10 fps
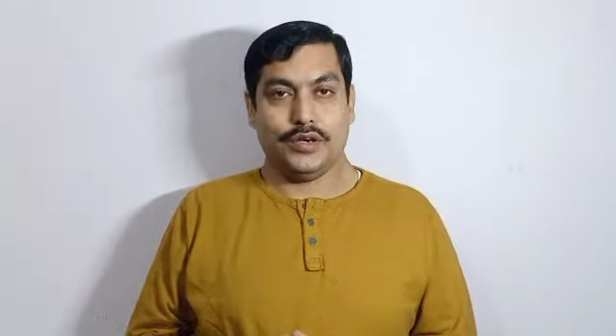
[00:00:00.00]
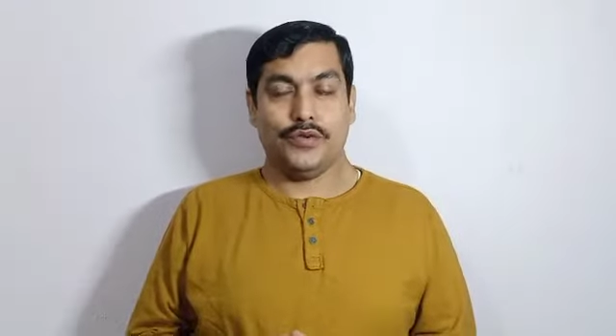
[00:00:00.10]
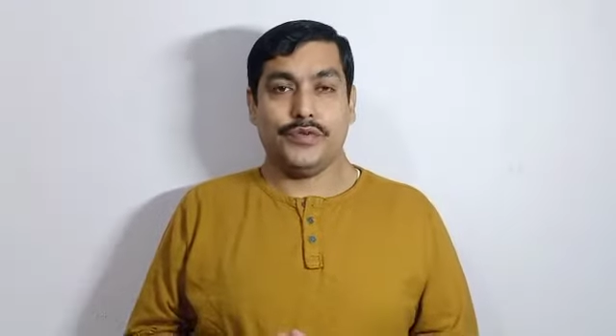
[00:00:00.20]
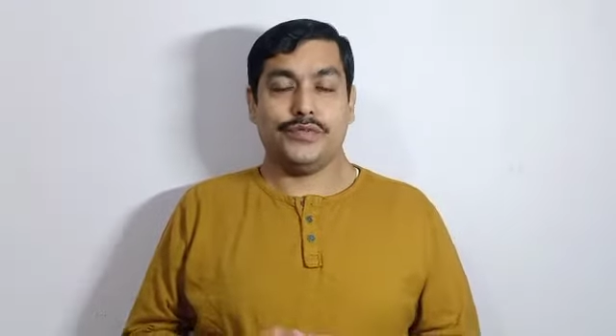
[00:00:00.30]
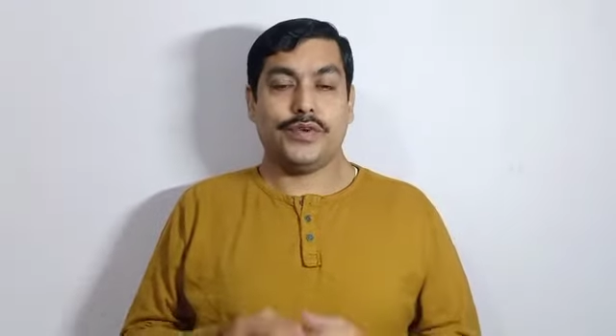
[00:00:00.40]

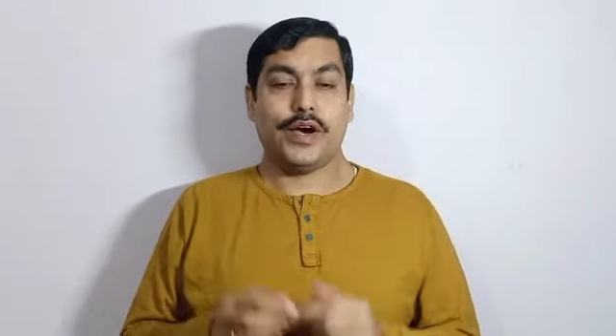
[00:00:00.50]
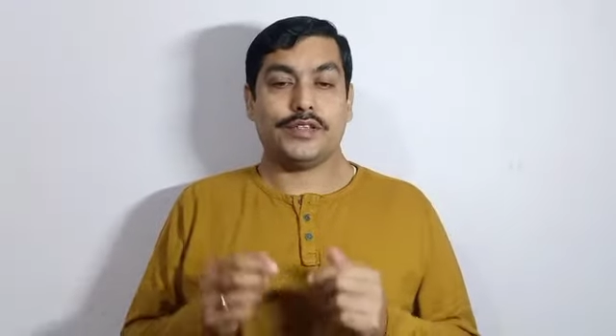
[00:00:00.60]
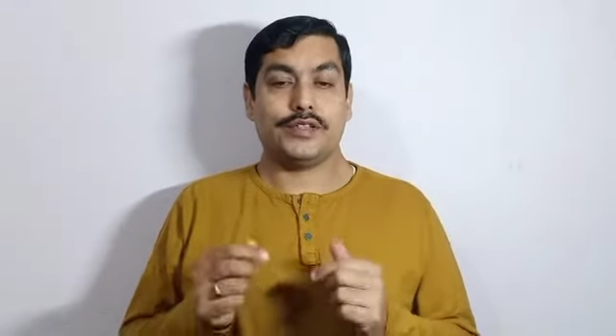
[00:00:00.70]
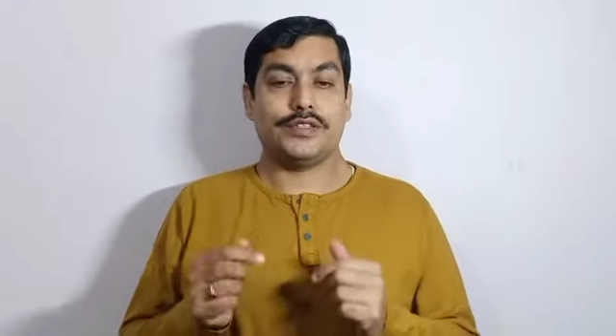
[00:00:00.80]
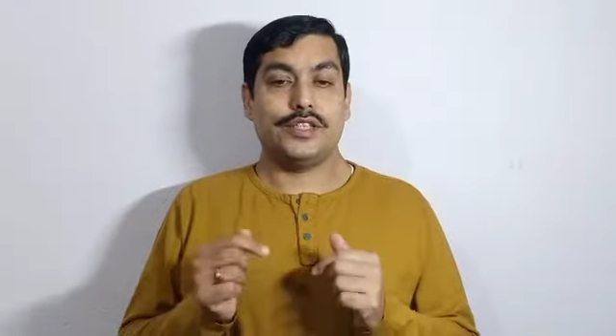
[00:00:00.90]
we
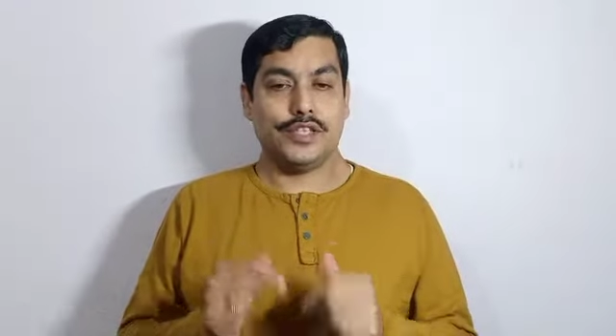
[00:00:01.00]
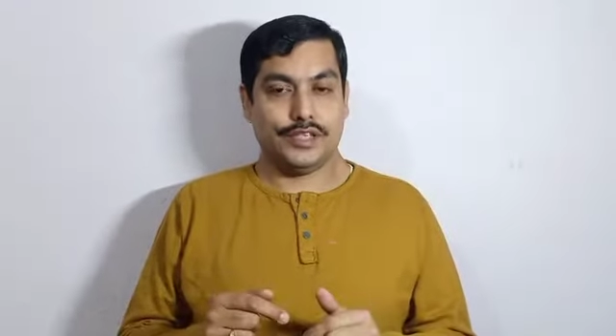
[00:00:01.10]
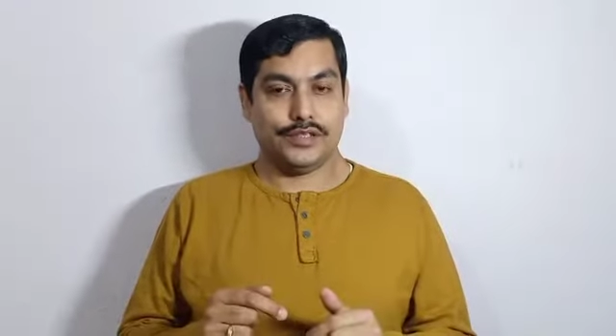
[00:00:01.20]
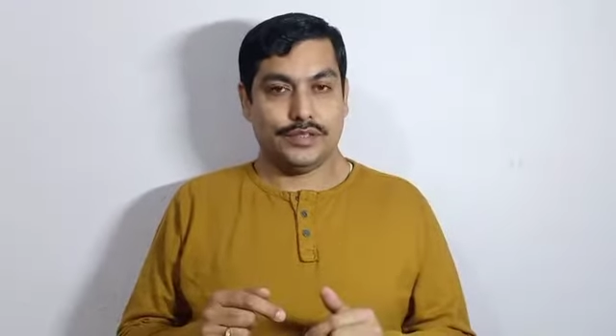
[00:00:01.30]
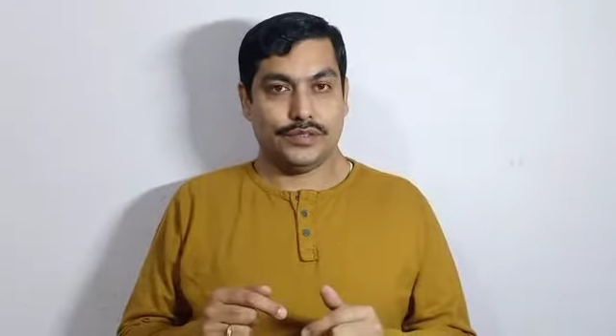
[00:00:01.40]
first
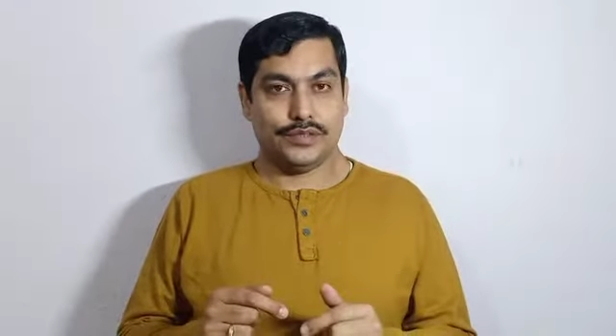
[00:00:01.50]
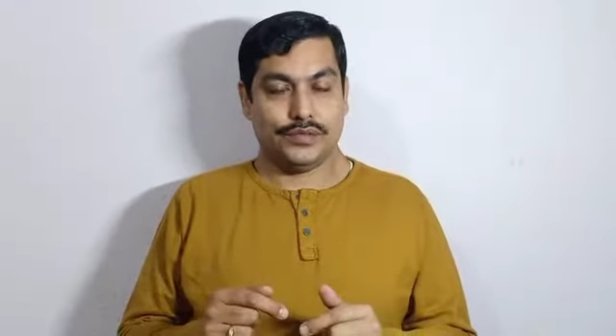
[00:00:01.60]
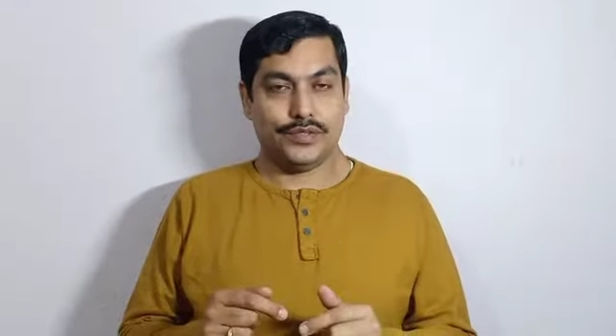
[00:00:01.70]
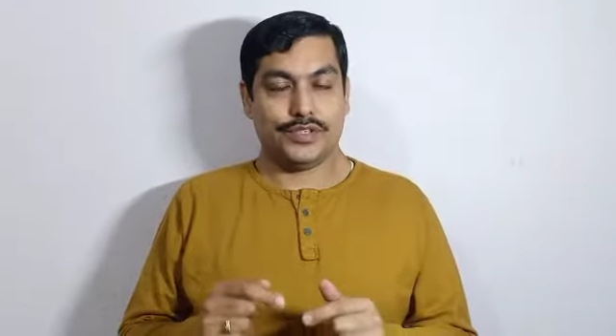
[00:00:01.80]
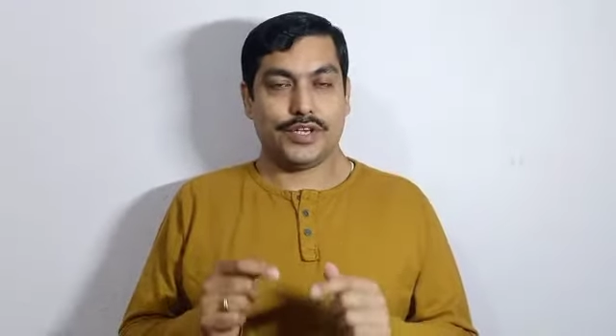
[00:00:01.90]
thing
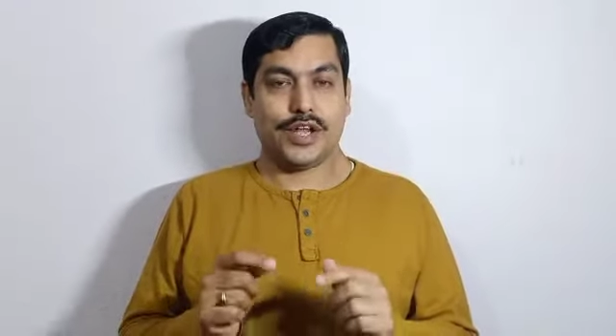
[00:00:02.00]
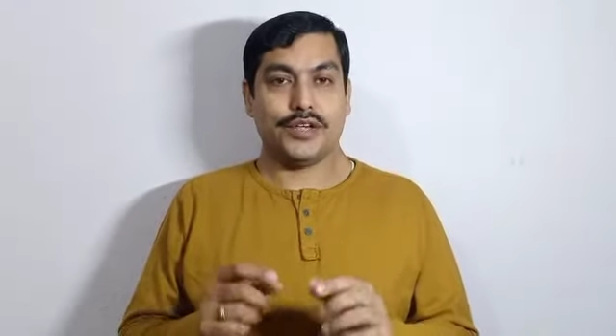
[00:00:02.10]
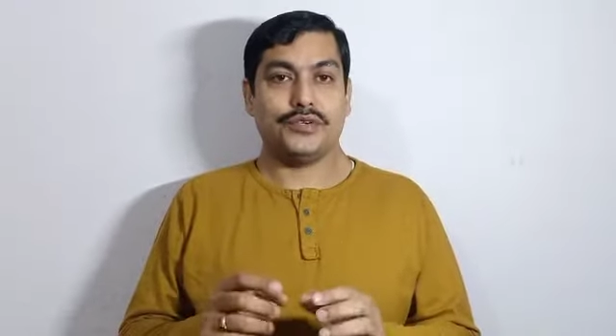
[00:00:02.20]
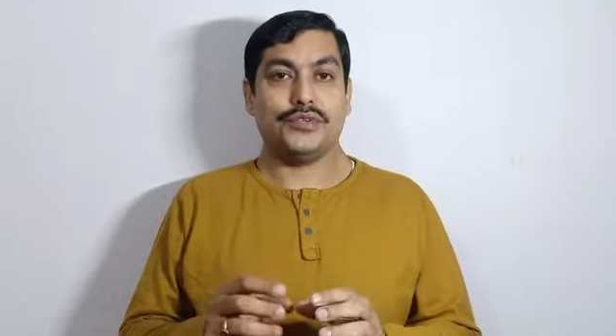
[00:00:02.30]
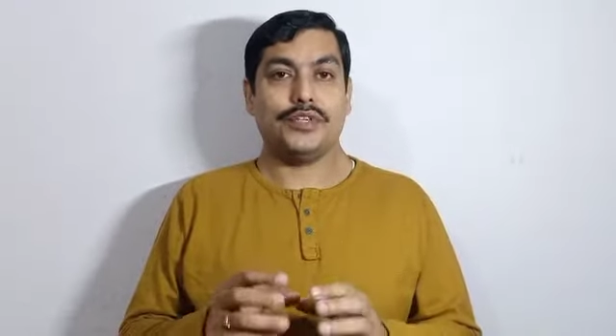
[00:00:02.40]
we
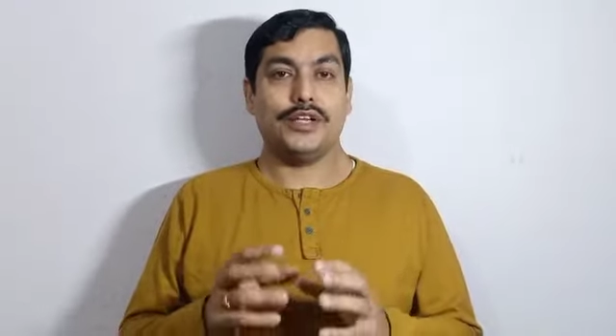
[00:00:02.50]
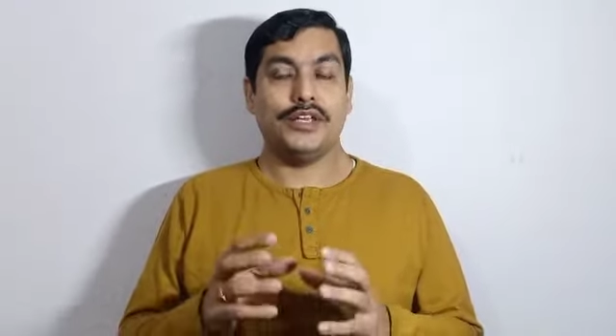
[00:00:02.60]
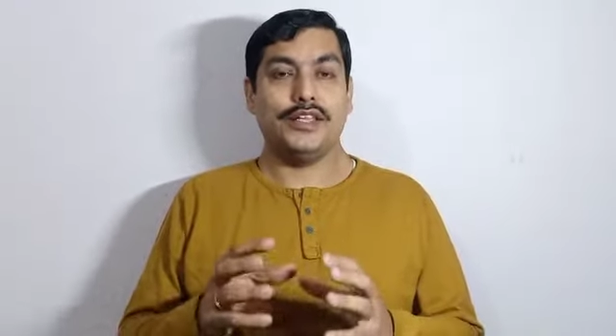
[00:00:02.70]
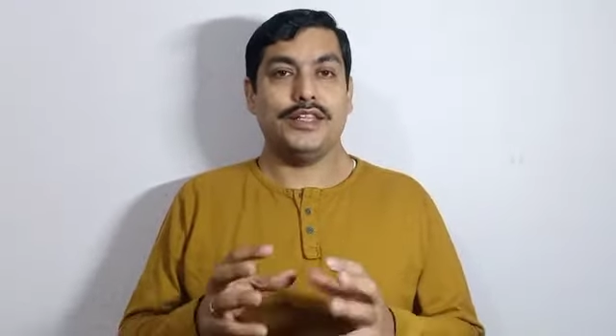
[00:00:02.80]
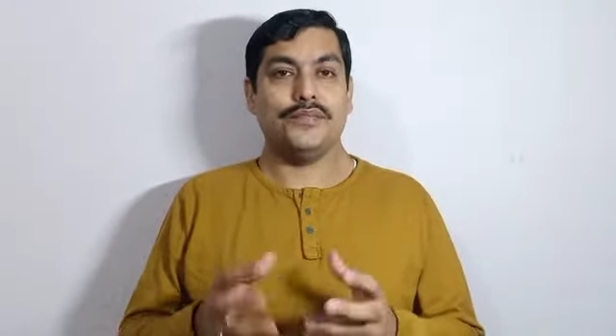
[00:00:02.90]
try to
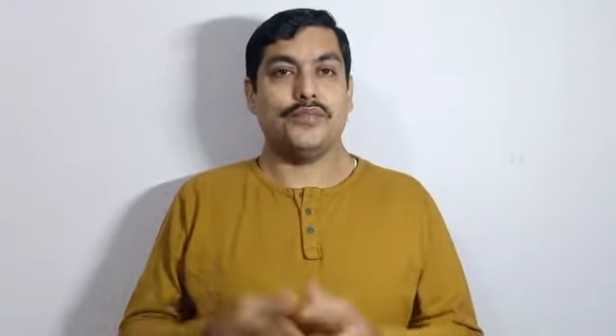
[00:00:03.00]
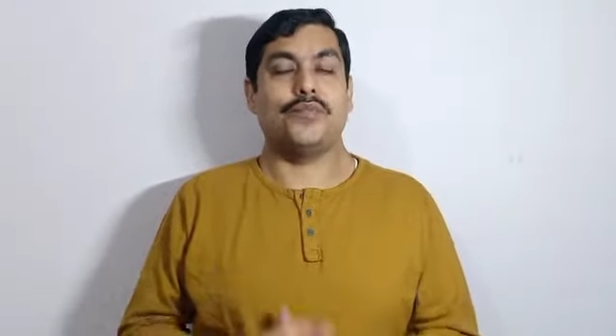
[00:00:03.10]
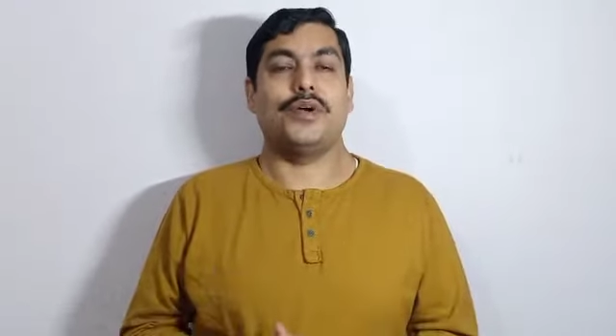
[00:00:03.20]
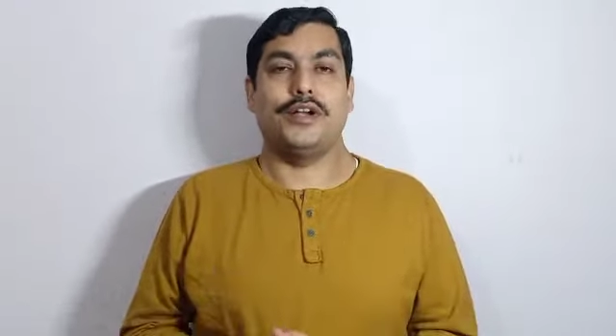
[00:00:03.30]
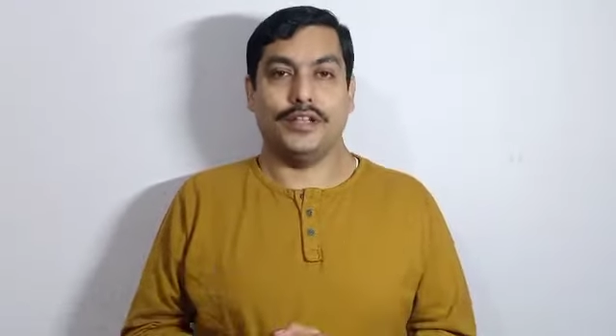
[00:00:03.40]
clean them
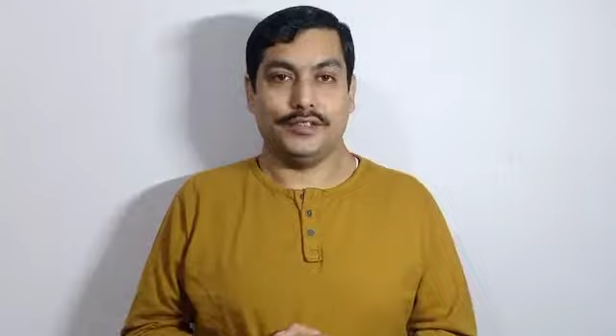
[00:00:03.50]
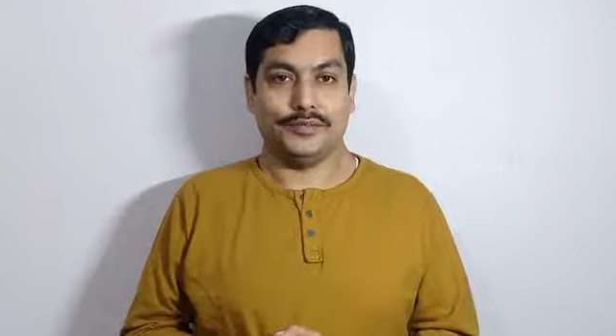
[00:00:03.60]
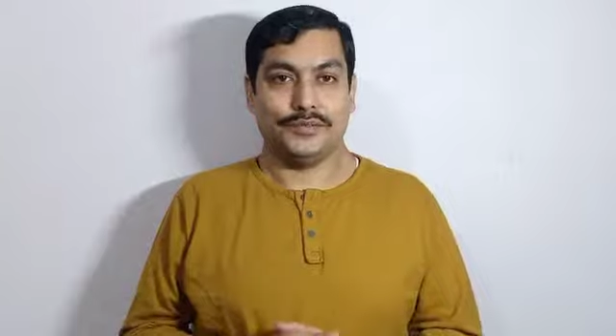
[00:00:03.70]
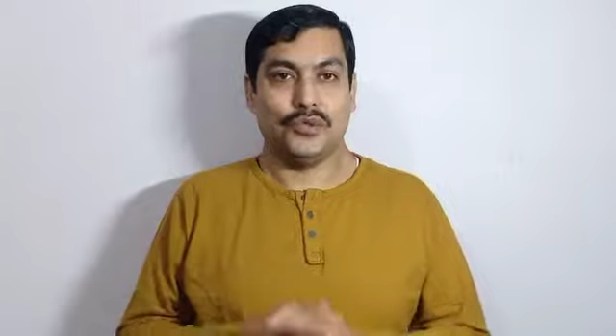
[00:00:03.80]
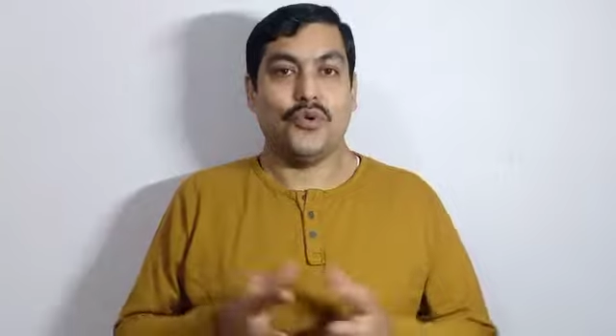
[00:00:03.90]
properly.
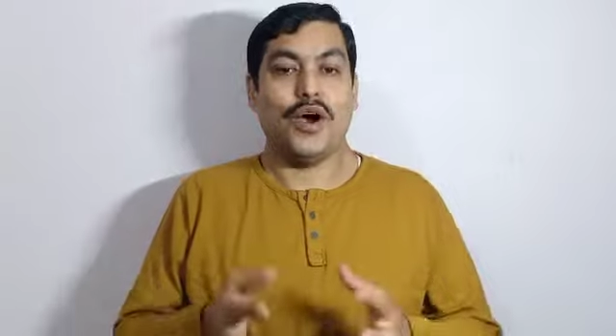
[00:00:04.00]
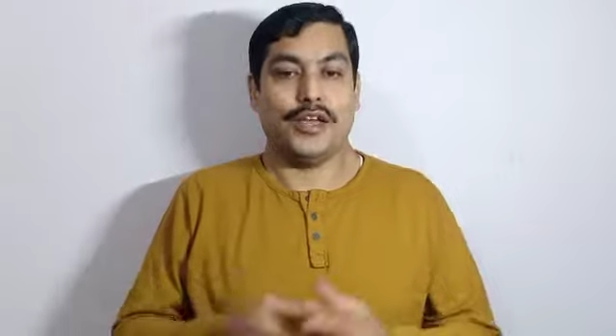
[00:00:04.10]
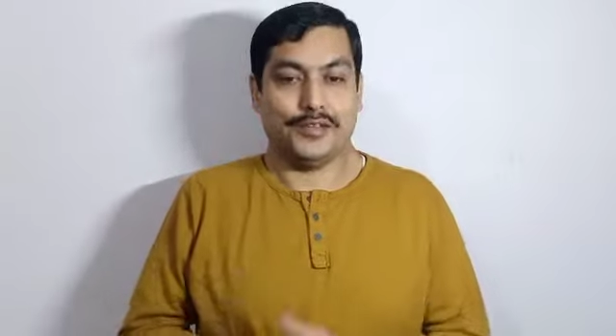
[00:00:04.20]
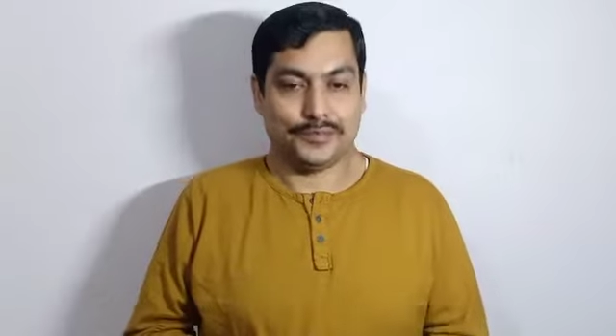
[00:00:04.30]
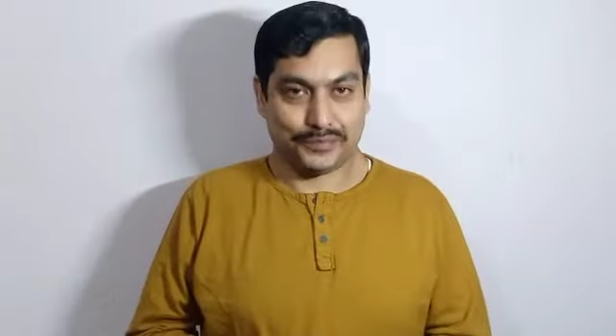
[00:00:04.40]

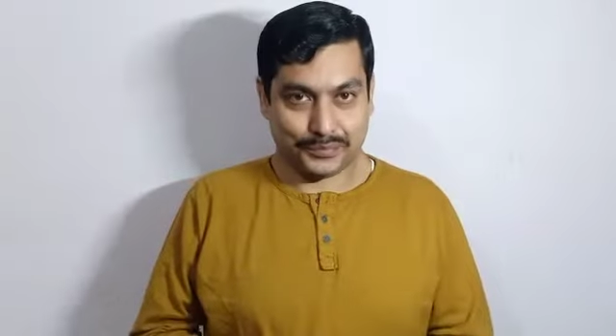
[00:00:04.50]
Why?